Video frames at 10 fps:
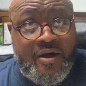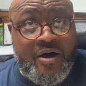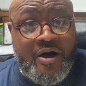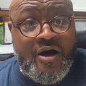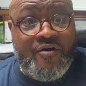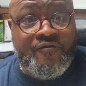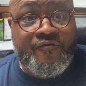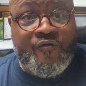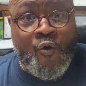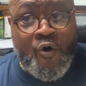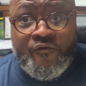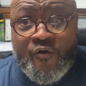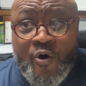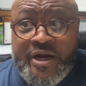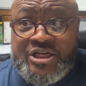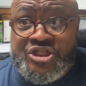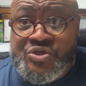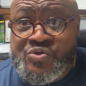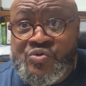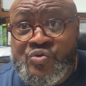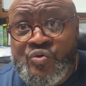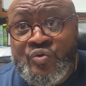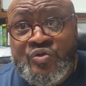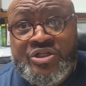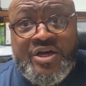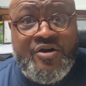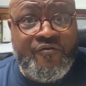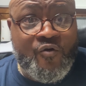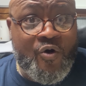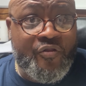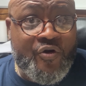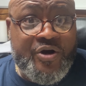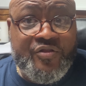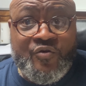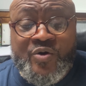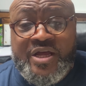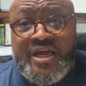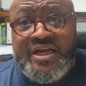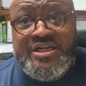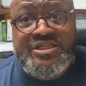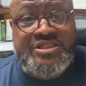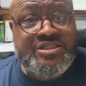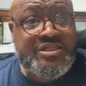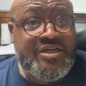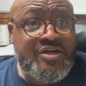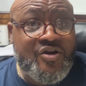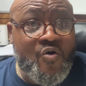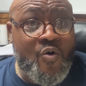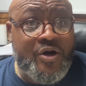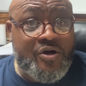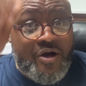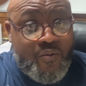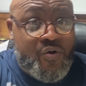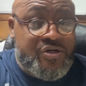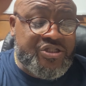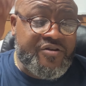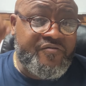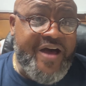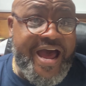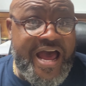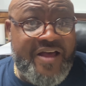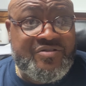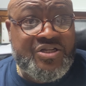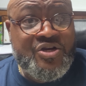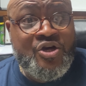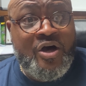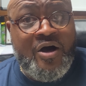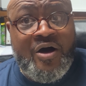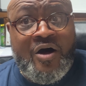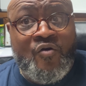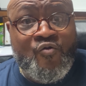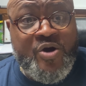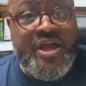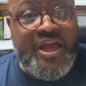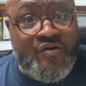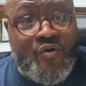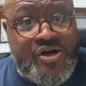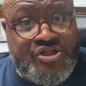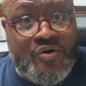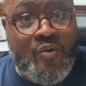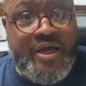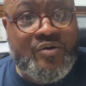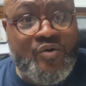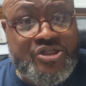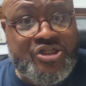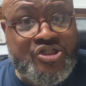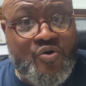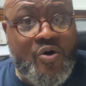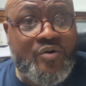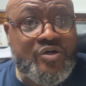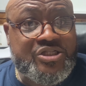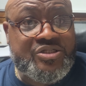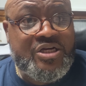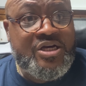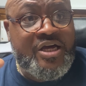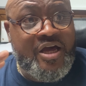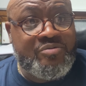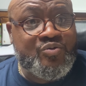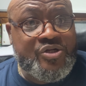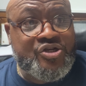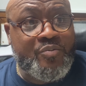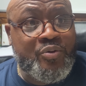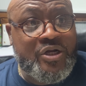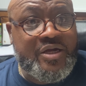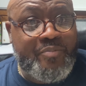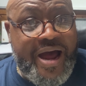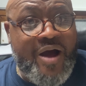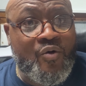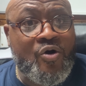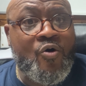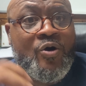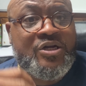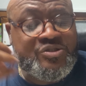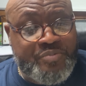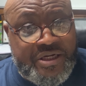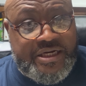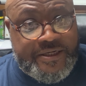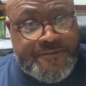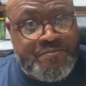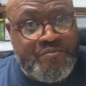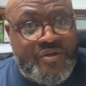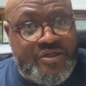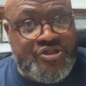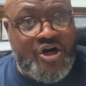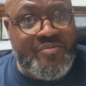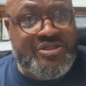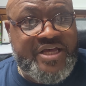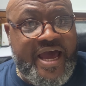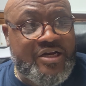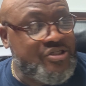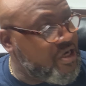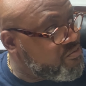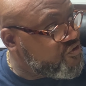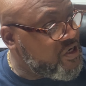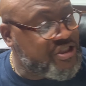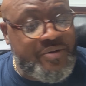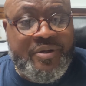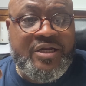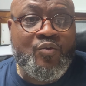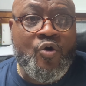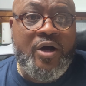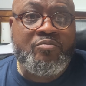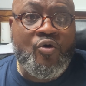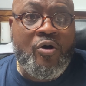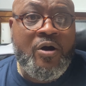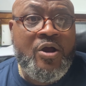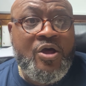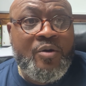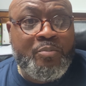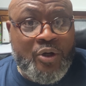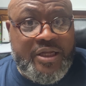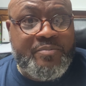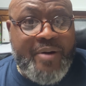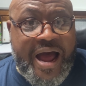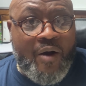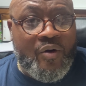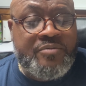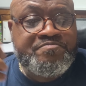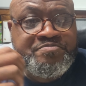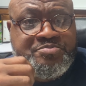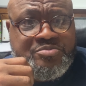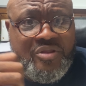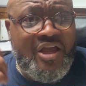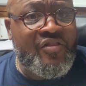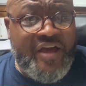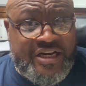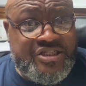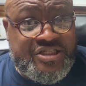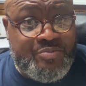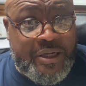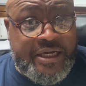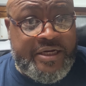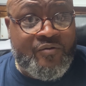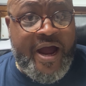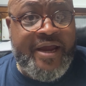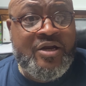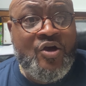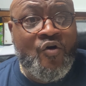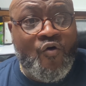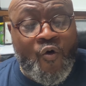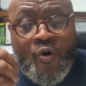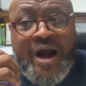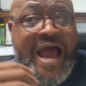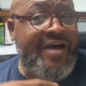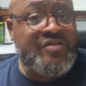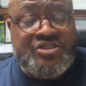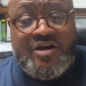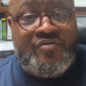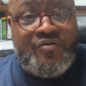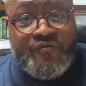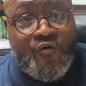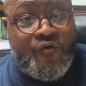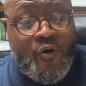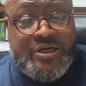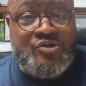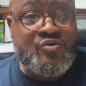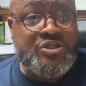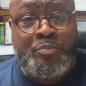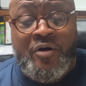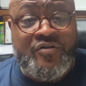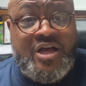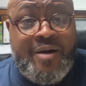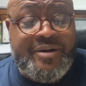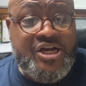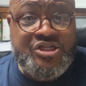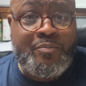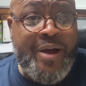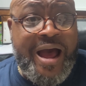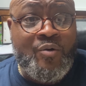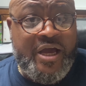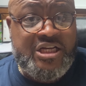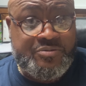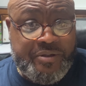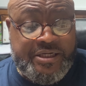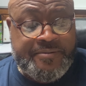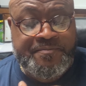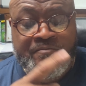Uh, 442s, 433s, going upwards to the fives, uh, rear end ratio rating, which is the torque, which is helps with your pulling power or the speed, determines that. Dump trucks typically want more pulling power than speed, right? Or I've discovered the 442 is a perfect combination of power and speed.